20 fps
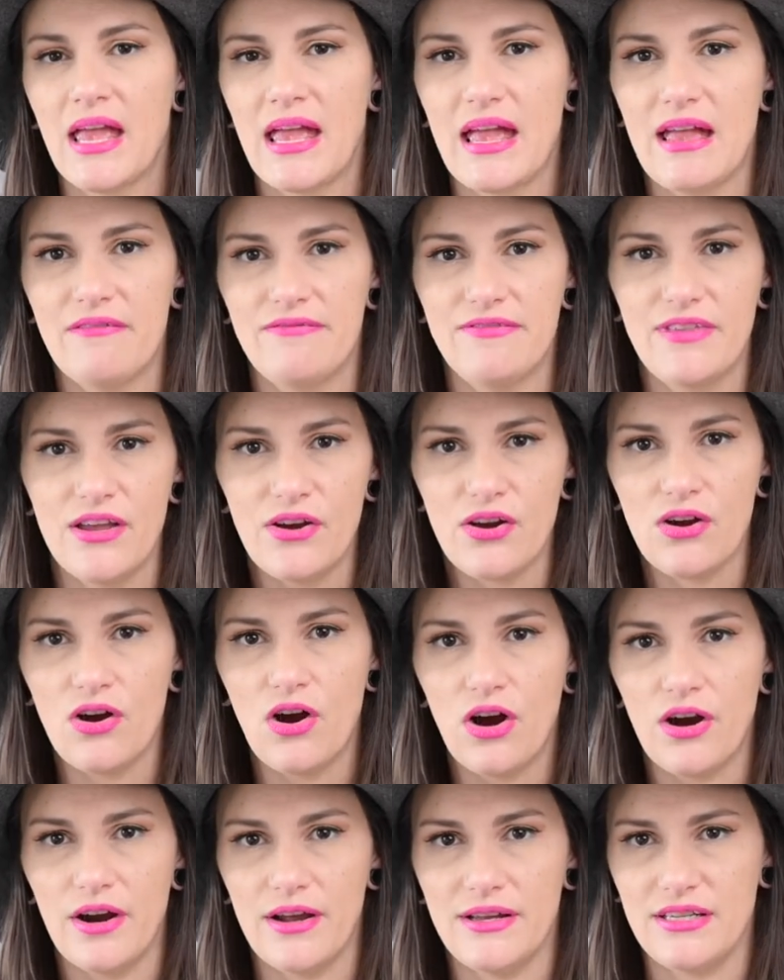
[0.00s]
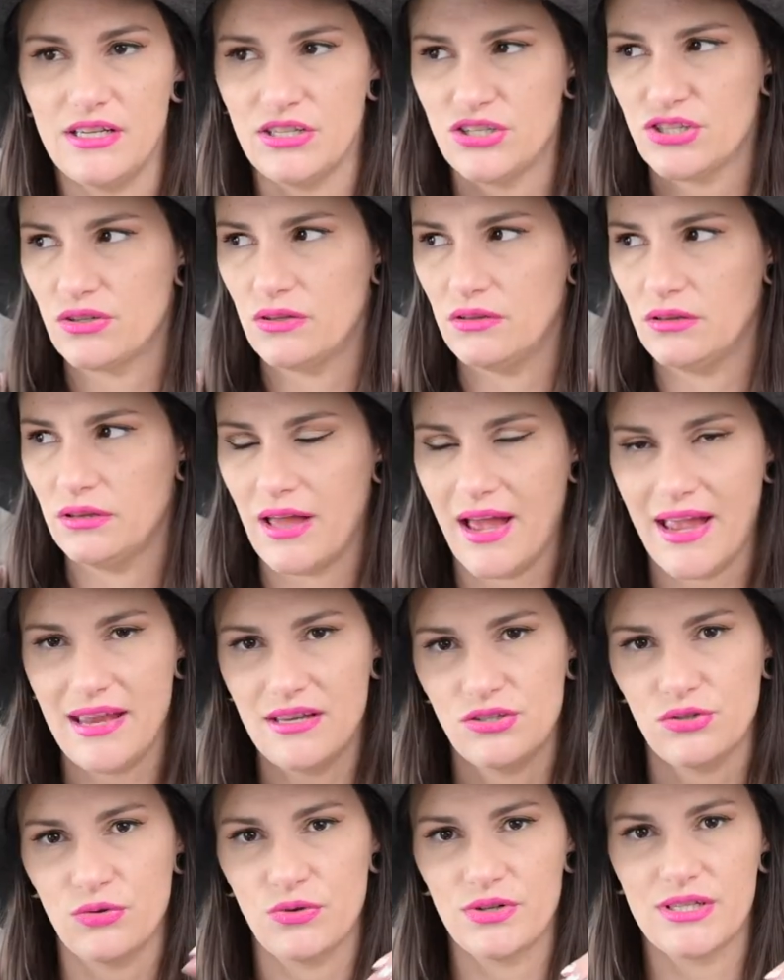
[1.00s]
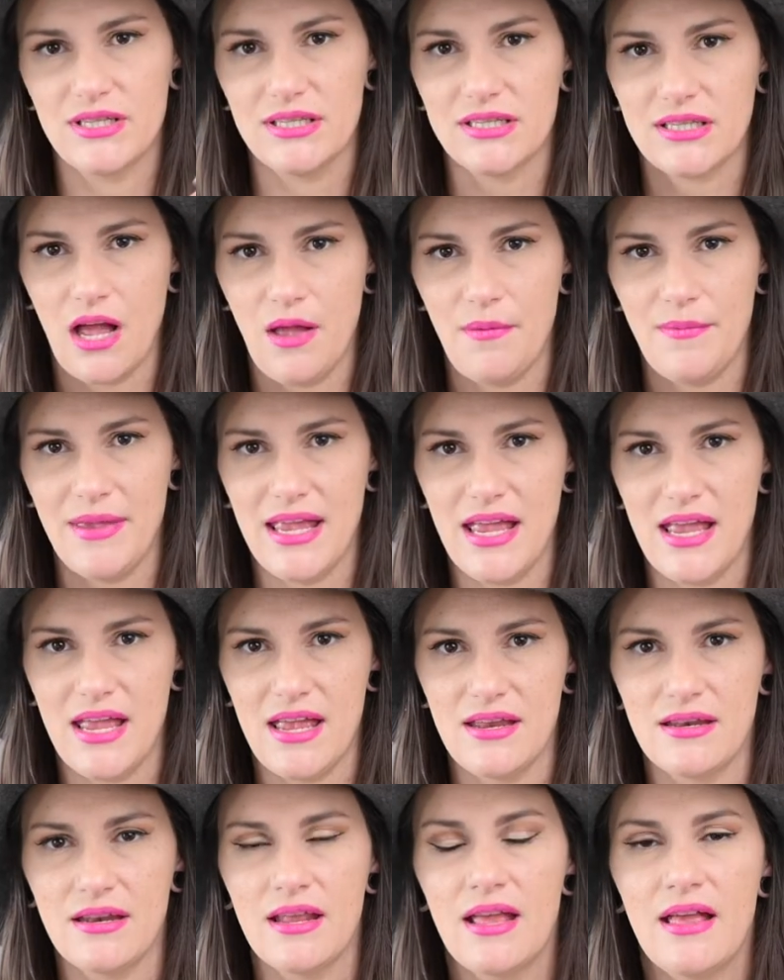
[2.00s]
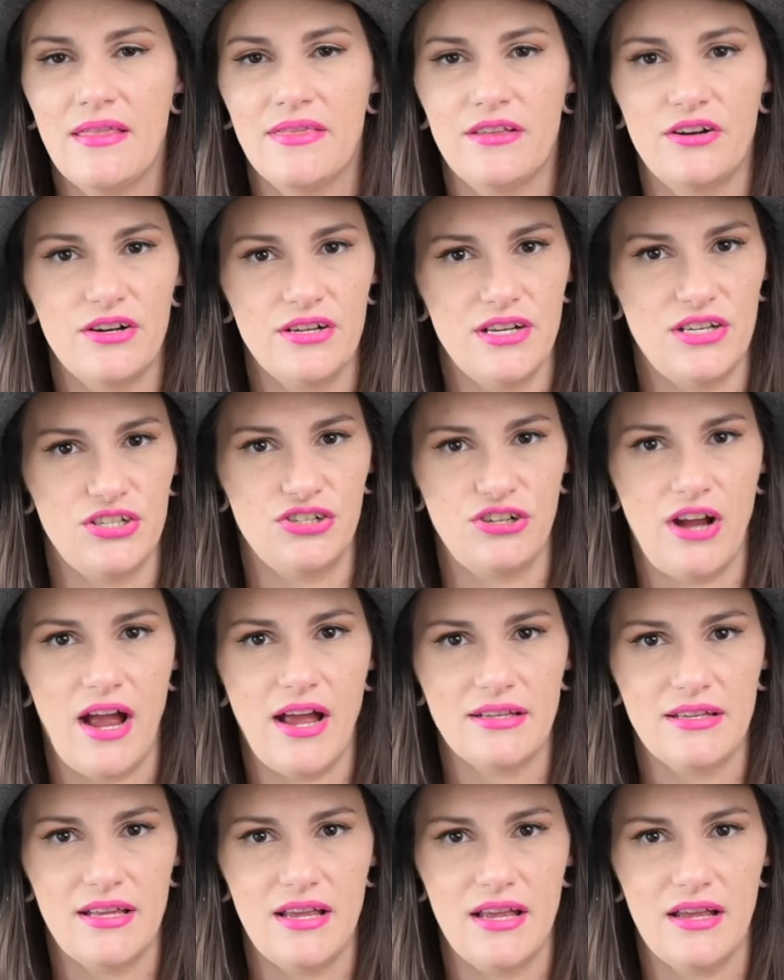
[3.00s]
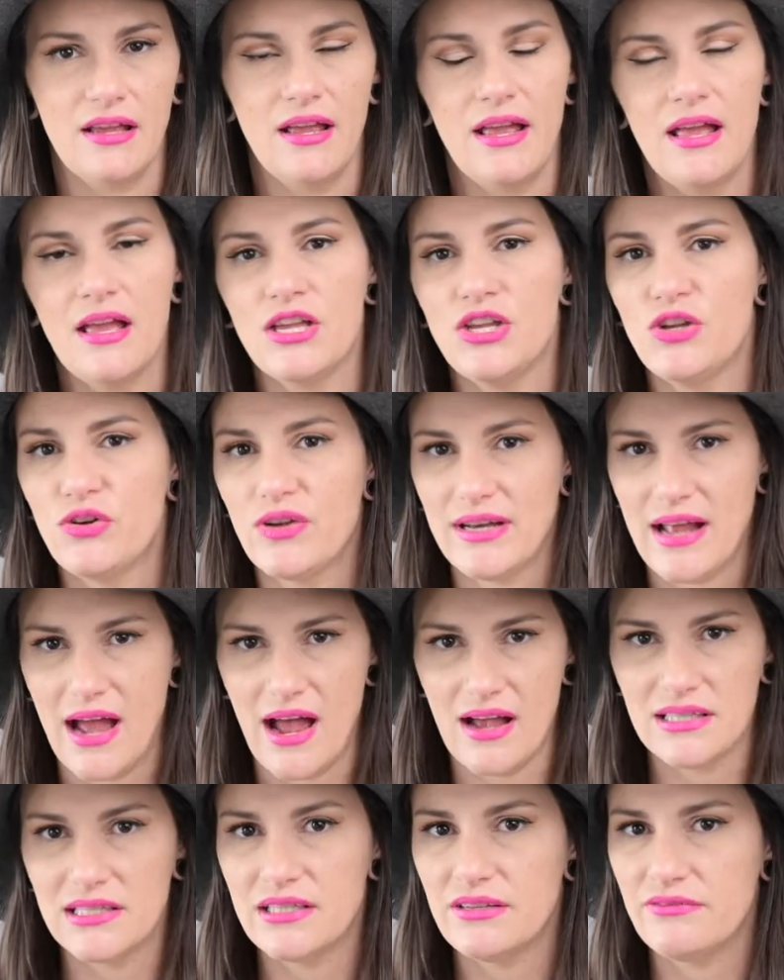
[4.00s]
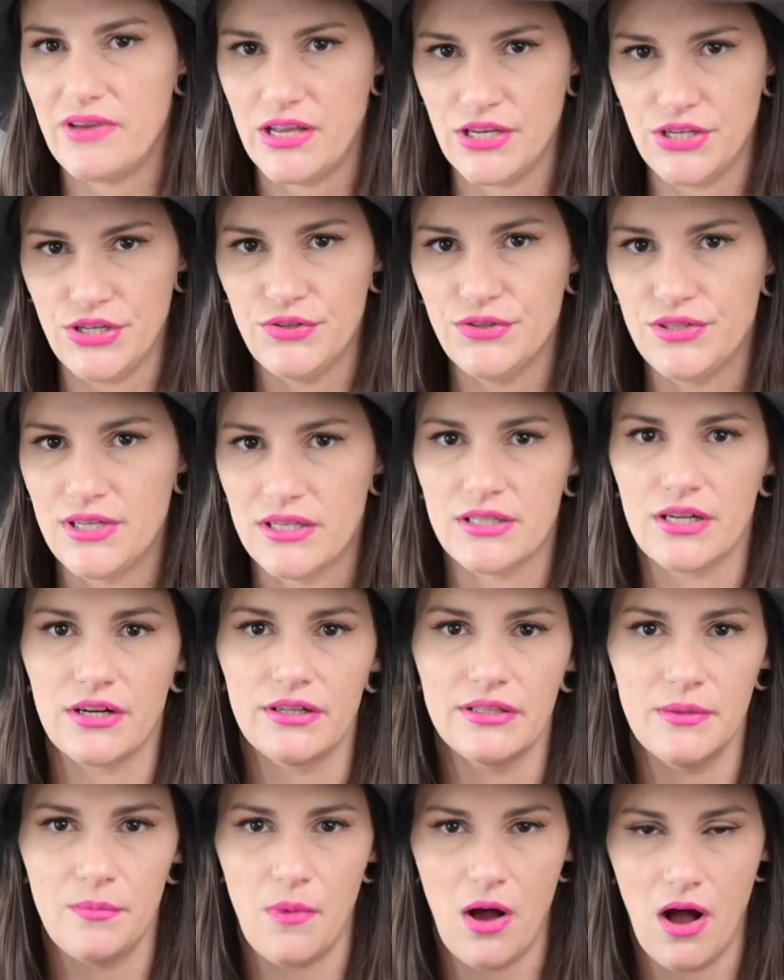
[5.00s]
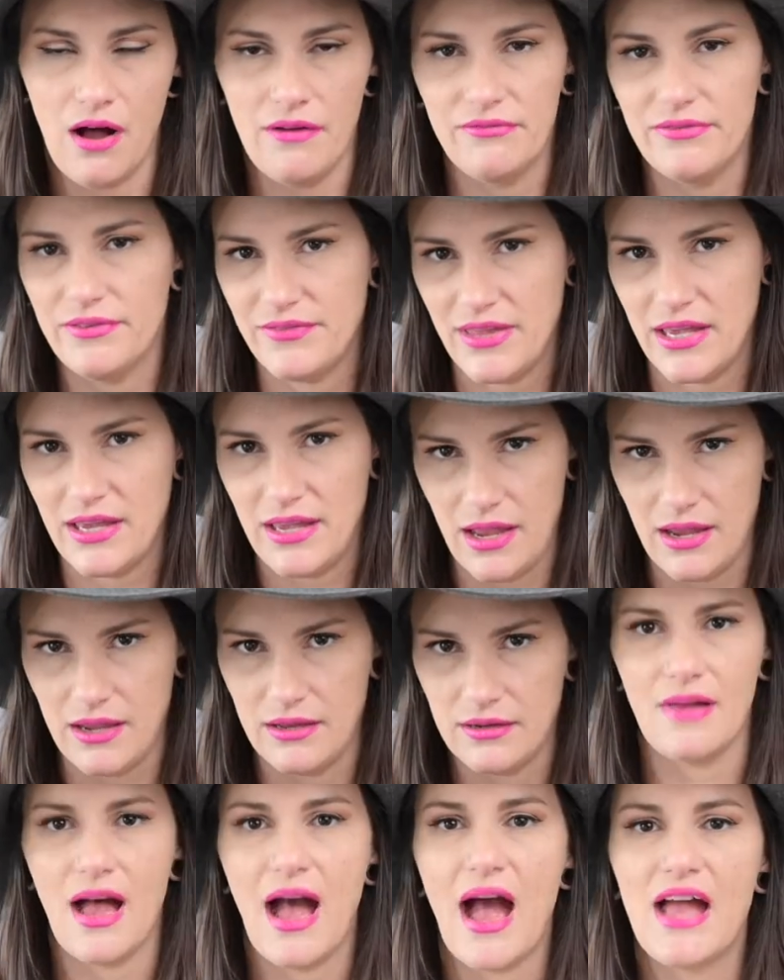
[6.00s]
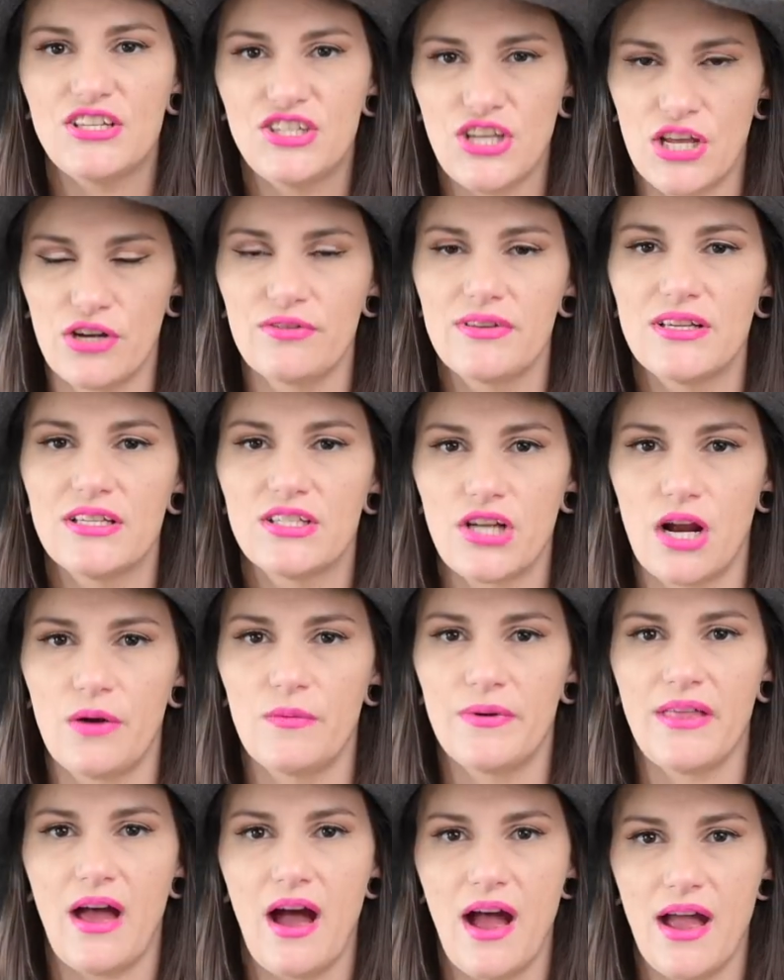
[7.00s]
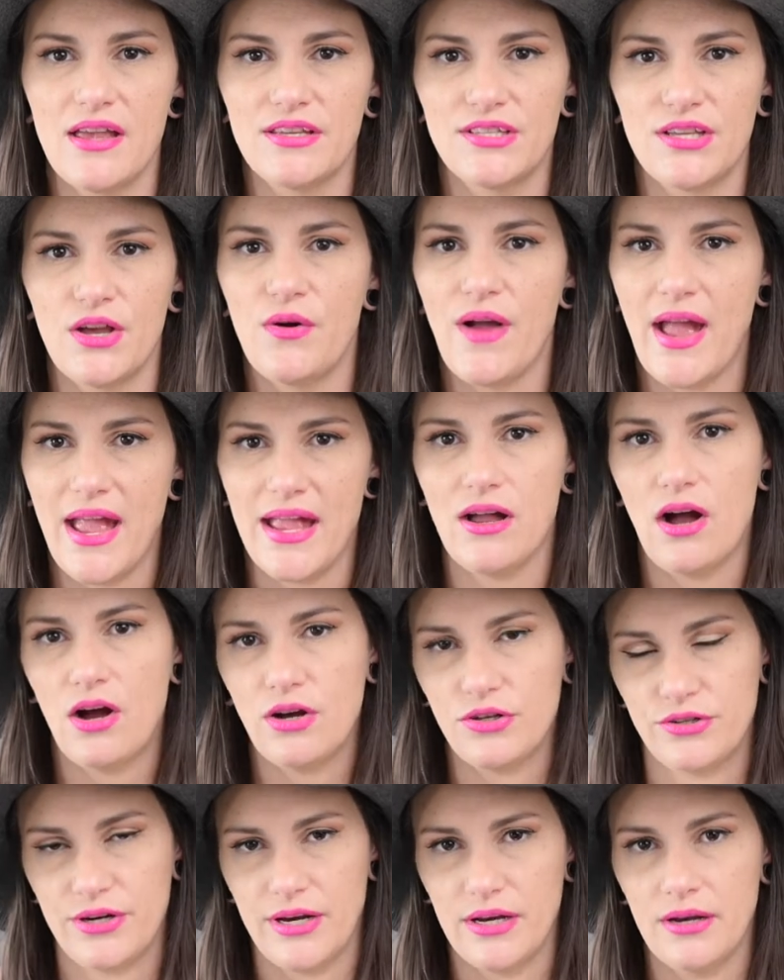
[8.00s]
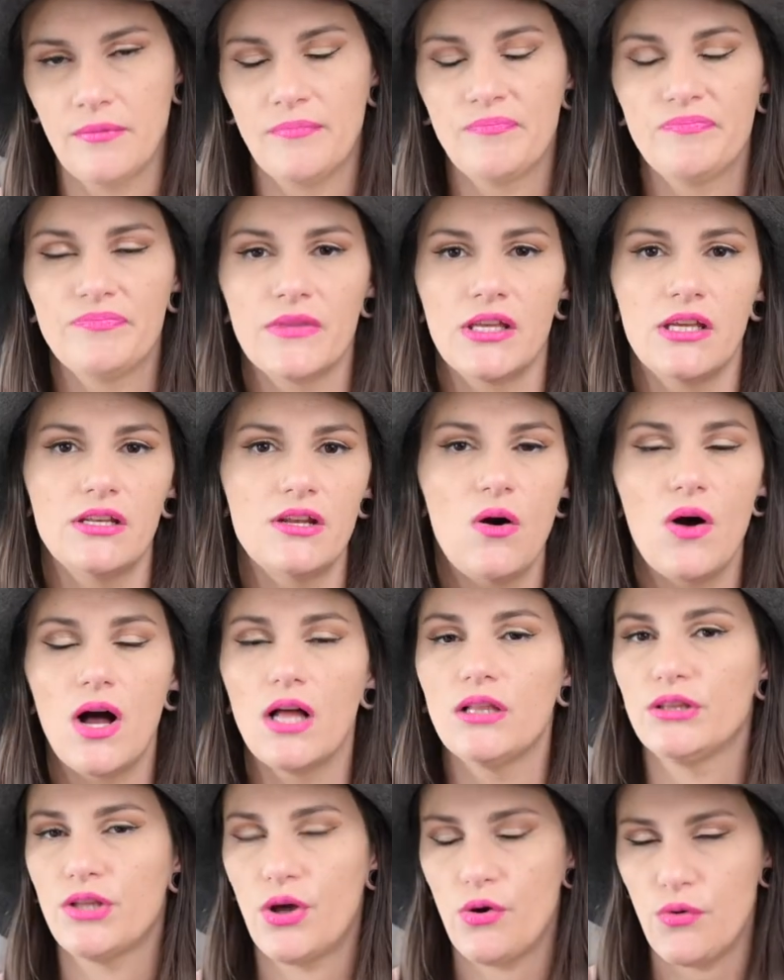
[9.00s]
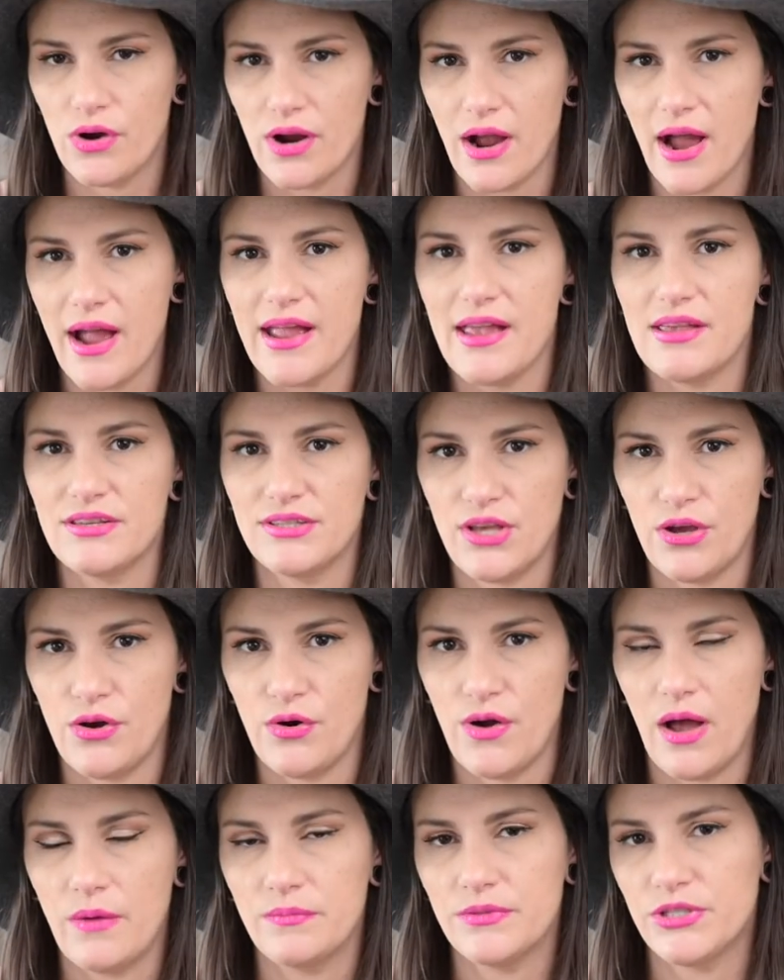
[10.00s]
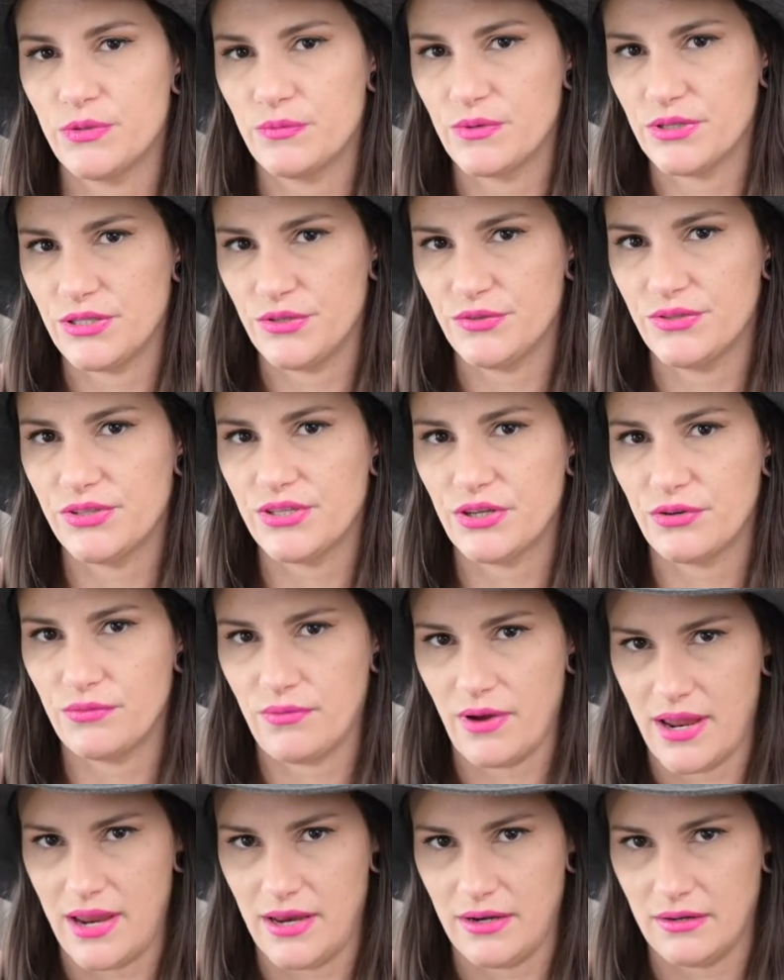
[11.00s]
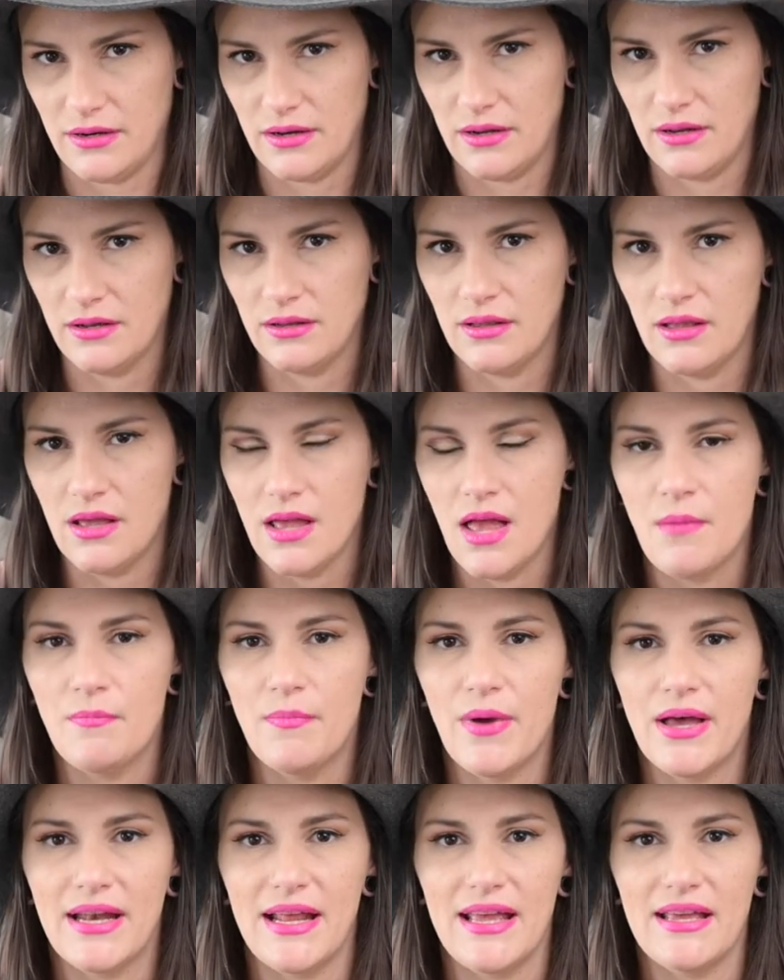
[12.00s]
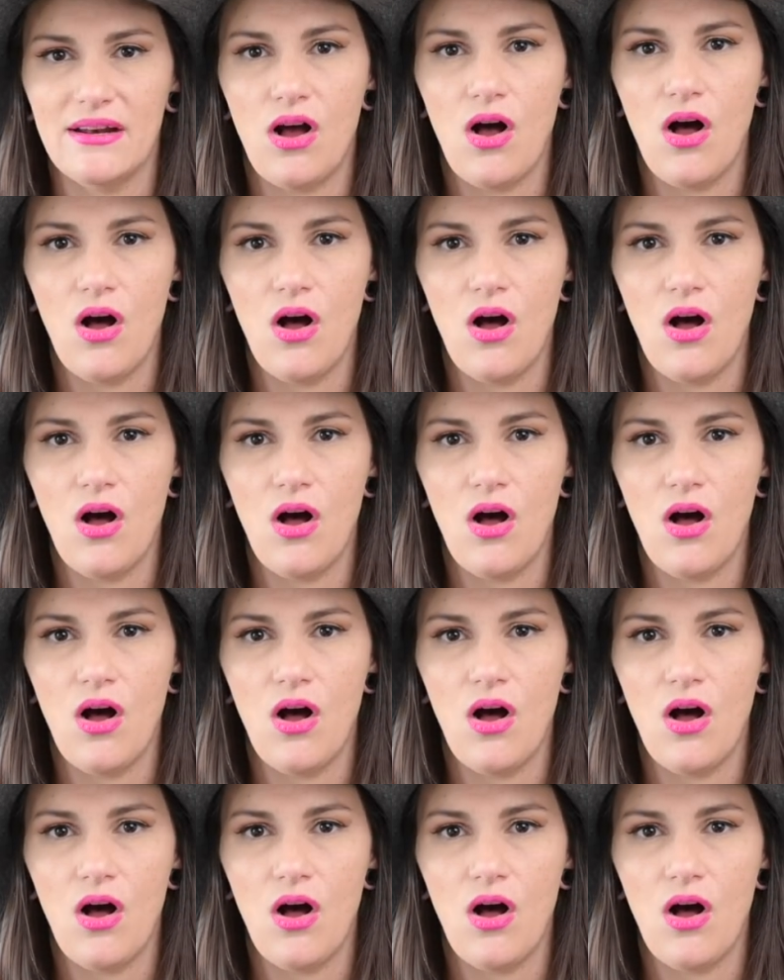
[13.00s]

If there are additional light sources coming in that are distracting, you can ask the venue to turn them off if they can. I generally start with ISO 800. You know, a lower ISO helps you reduce the grain, but it